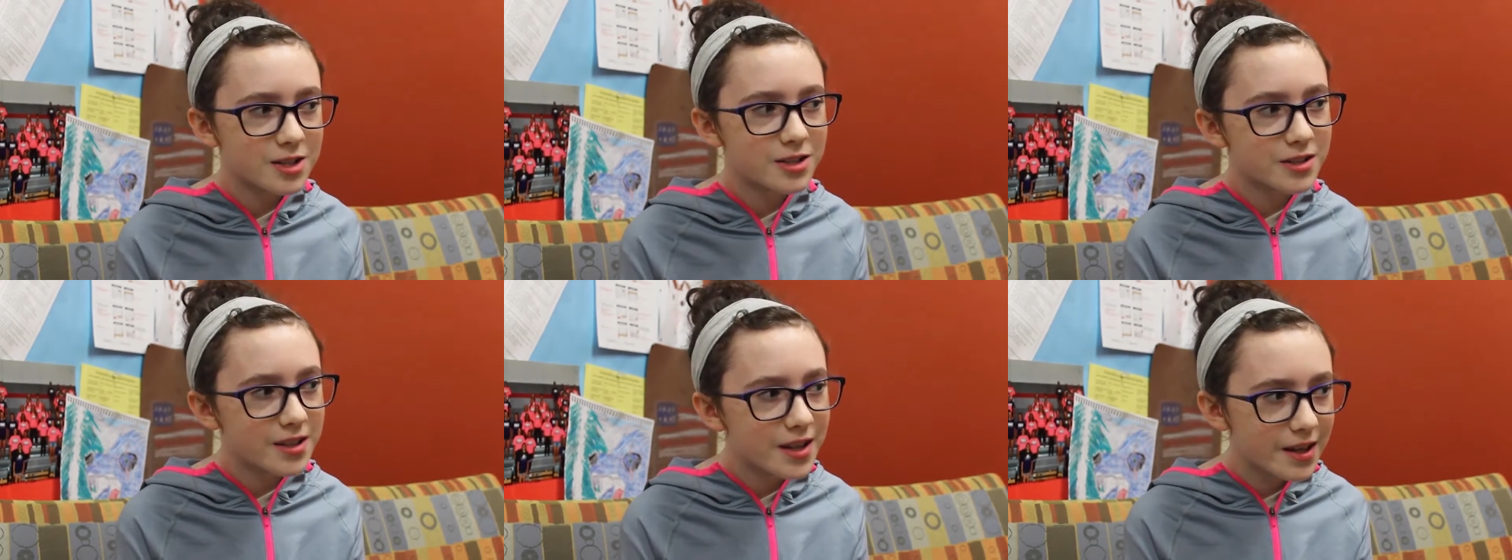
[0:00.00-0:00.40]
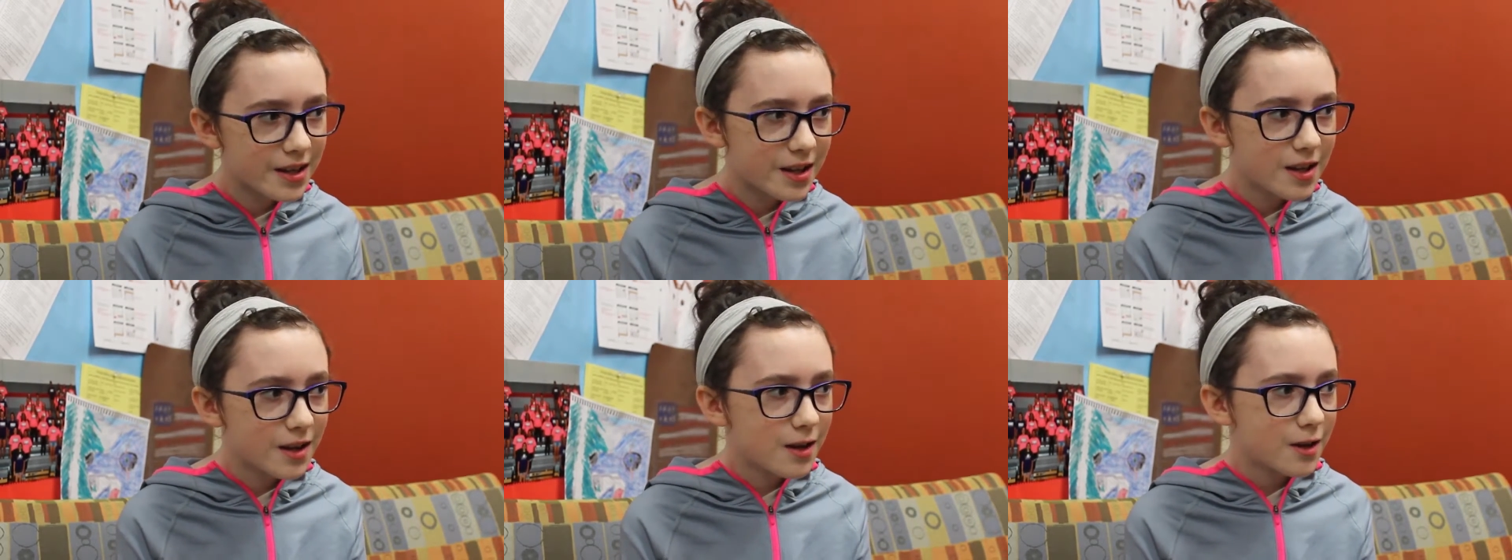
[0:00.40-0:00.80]

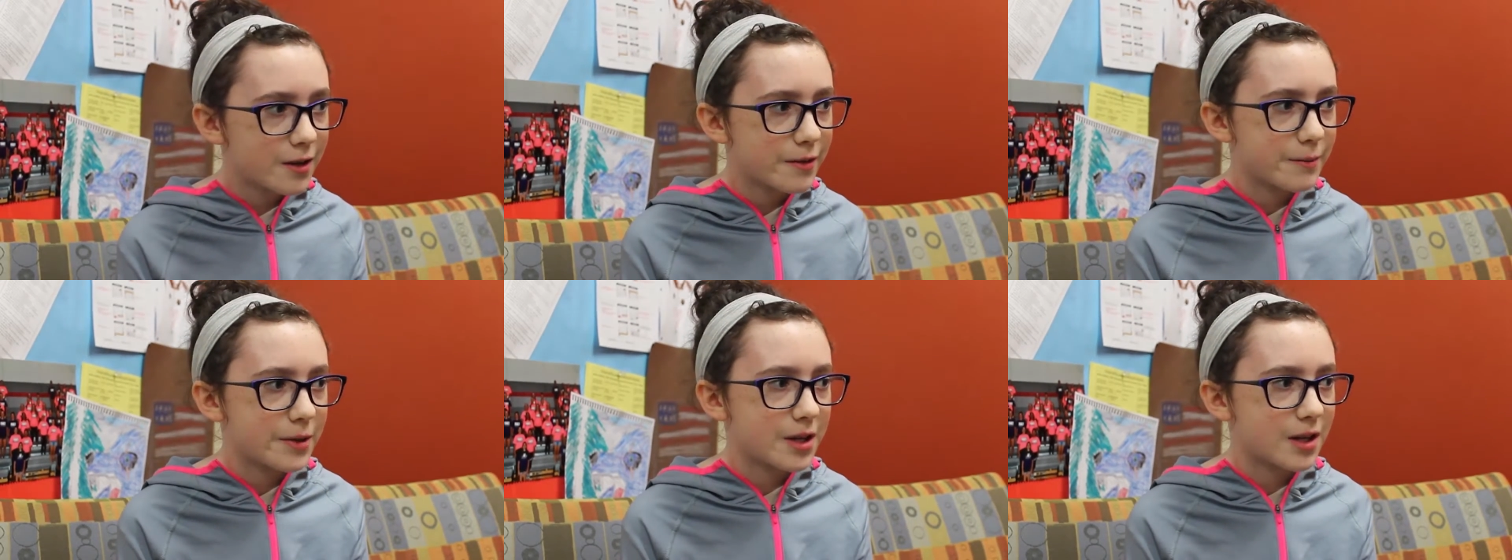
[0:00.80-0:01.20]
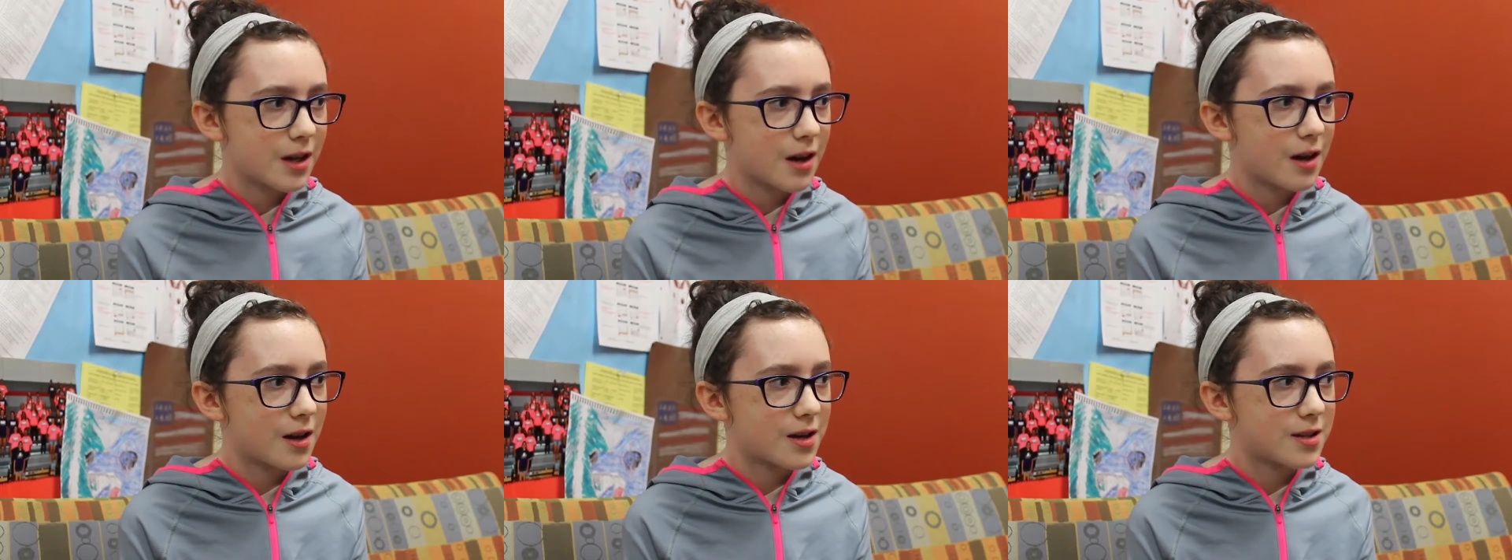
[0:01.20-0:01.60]
actually
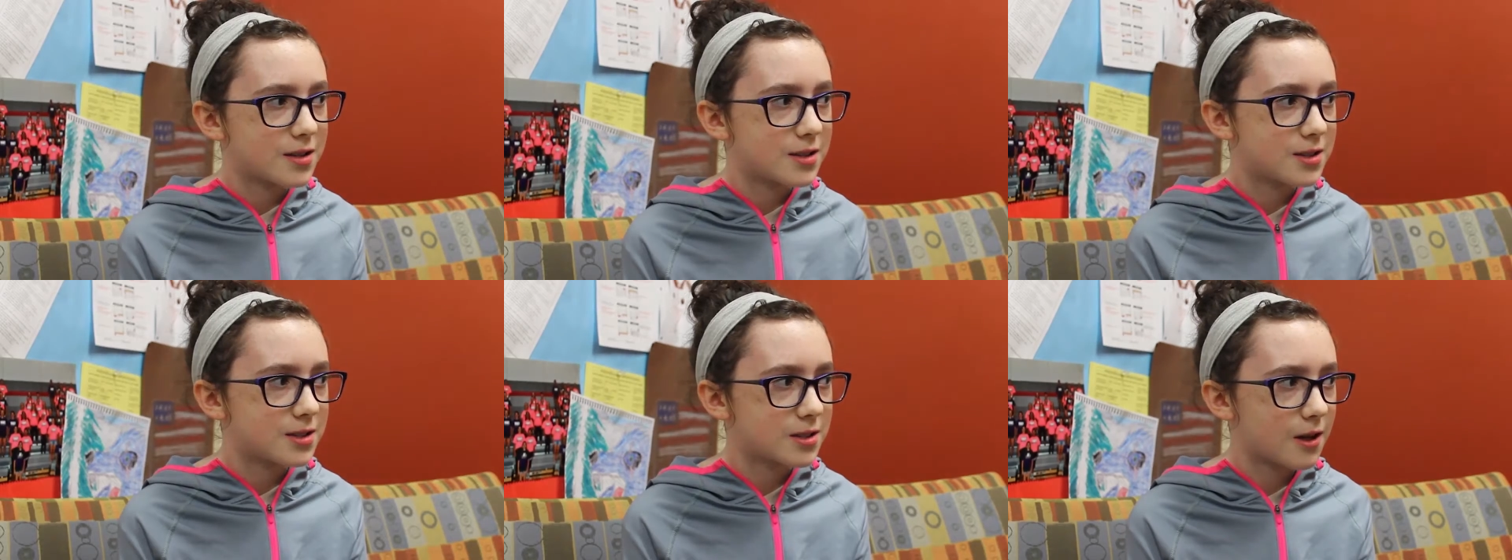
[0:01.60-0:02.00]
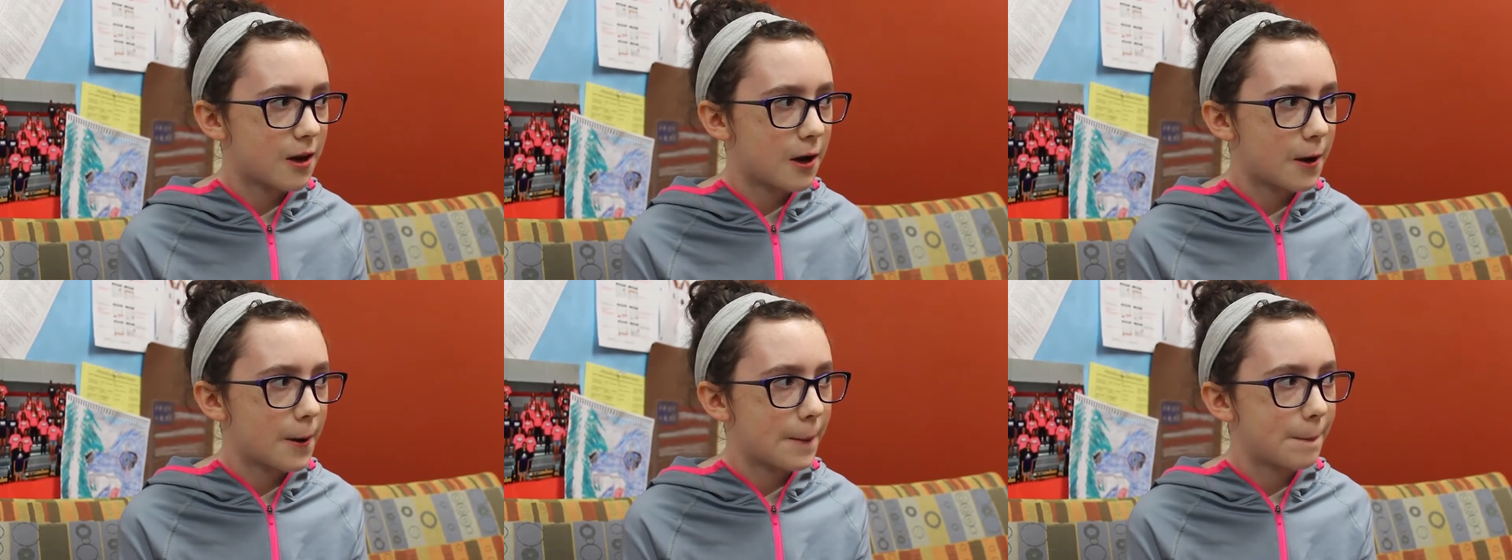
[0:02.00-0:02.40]

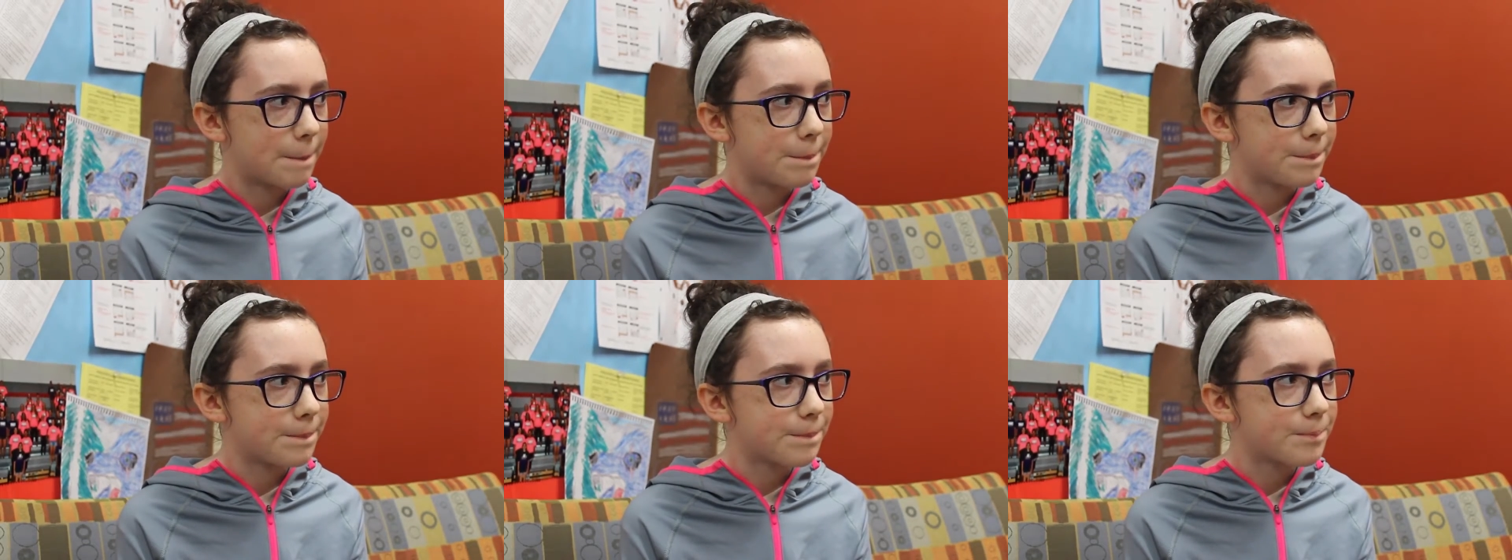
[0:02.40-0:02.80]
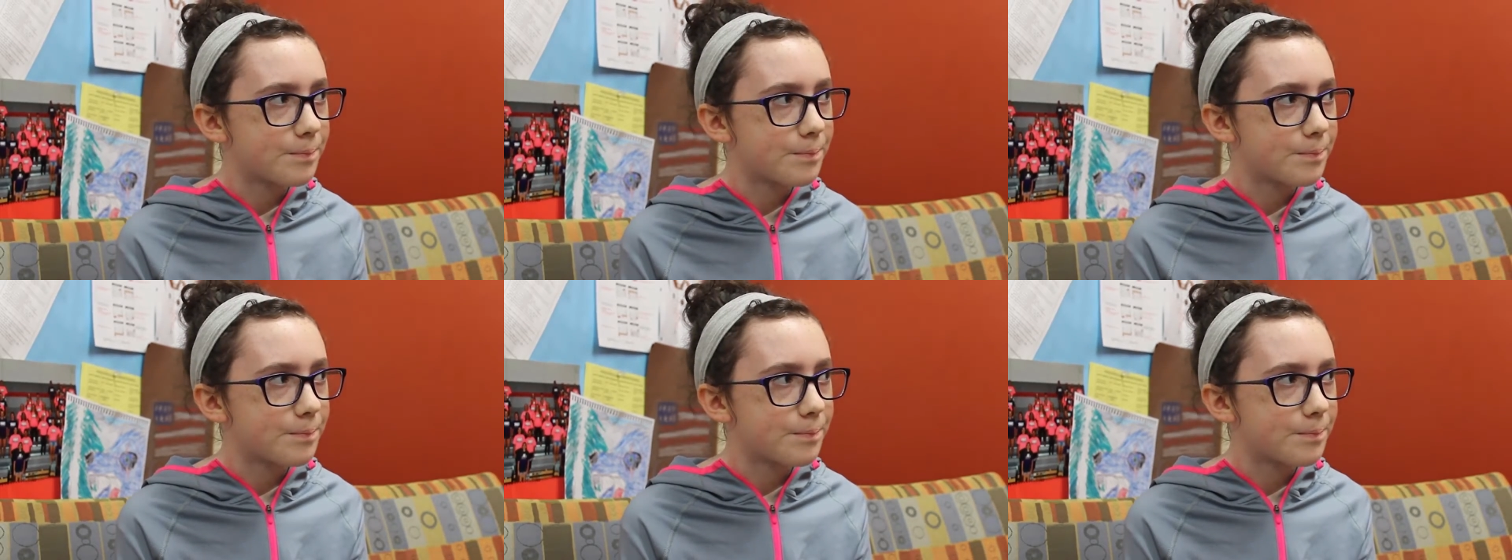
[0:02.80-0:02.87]
because um,